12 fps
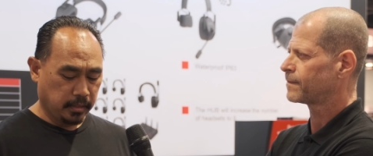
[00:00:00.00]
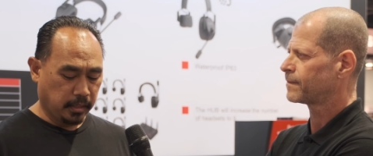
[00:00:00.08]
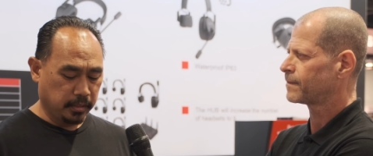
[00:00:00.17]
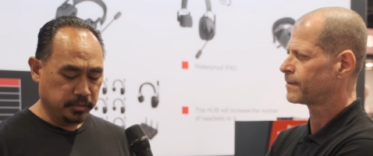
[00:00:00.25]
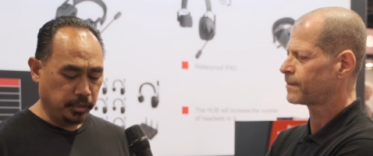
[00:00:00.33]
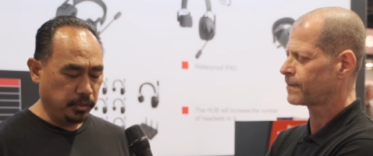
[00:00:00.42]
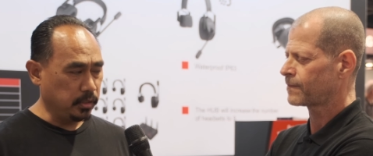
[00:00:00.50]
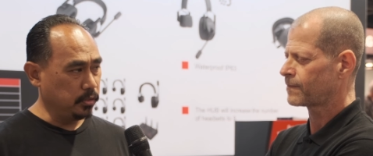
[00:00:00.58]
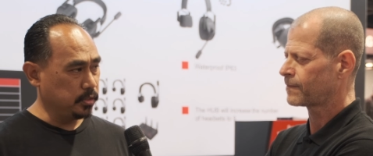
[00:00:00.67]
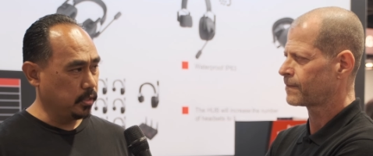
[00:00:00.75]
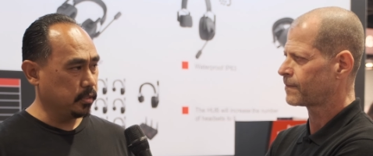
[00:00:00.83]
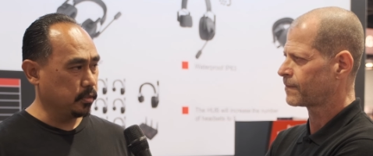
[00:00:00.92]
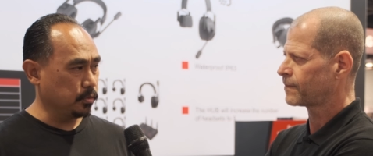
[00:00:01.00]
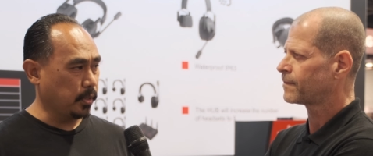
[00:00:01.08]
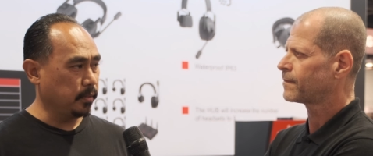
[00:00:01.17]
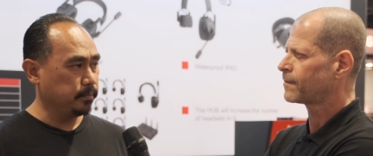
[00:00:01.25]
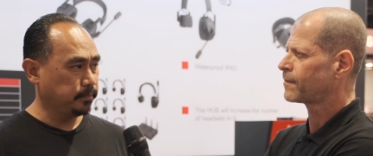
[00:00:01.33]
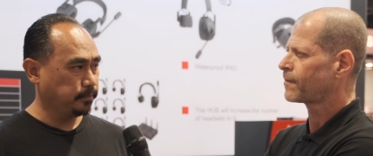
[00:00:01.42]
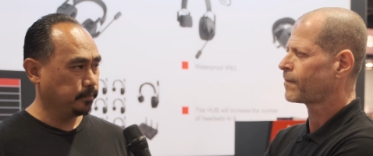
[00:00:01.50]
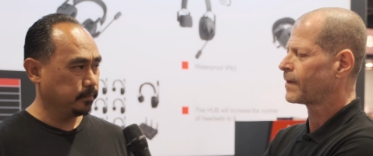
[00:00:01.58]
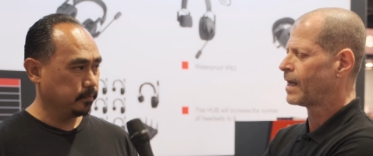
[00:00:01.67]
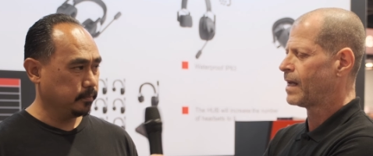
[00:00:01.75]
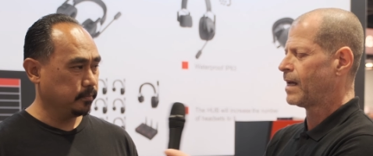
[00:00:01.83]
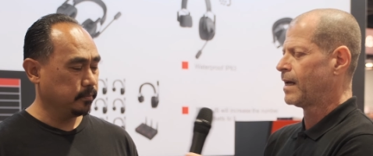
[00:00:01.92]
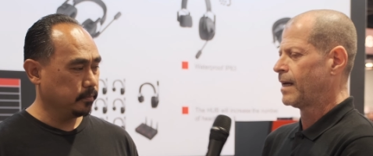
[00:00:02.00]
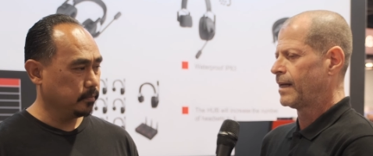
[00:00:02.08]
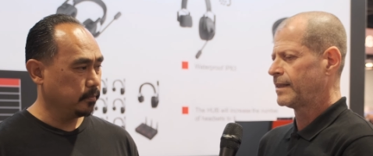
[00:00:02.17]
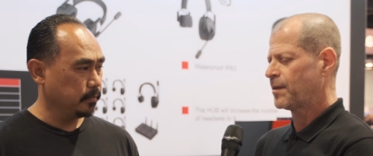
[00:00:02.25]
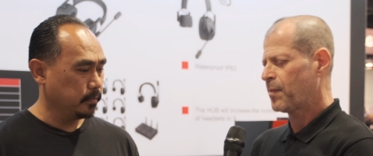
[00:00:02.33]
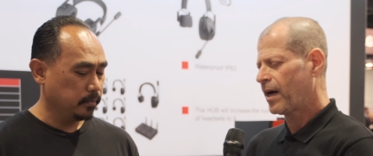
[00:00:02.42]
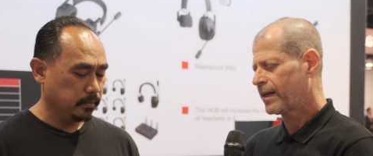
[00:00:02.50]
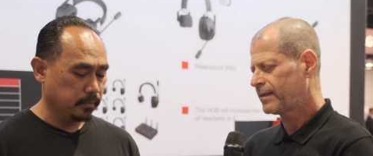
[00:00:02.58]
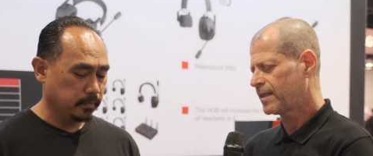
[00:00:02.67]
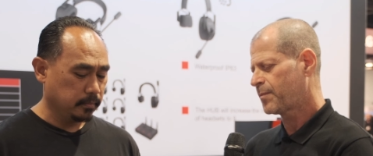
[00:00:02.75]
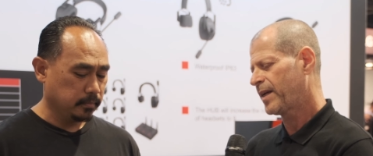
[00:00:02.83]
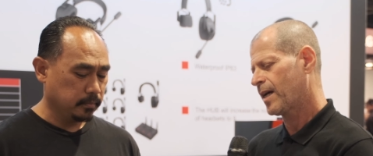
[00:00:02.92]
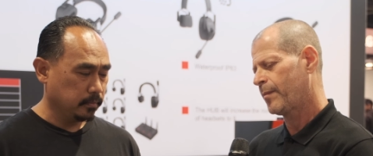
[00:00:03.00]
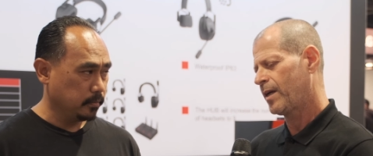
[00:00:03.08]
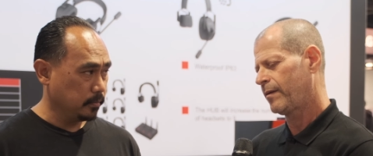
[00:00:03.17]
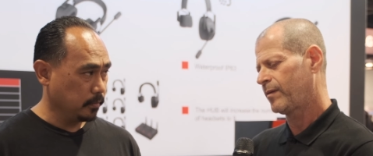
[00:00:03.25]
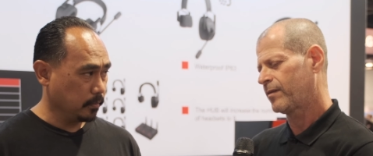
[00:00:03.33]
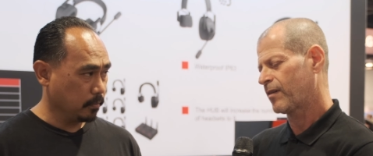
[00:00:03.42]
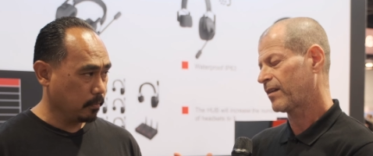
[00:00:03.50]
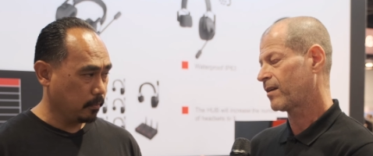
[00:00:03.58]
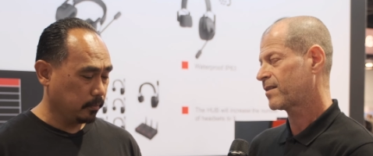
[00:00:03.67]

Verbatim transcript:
Speaker 1: Uh, so you can use this as well
Speaker 2: the market is becoming rather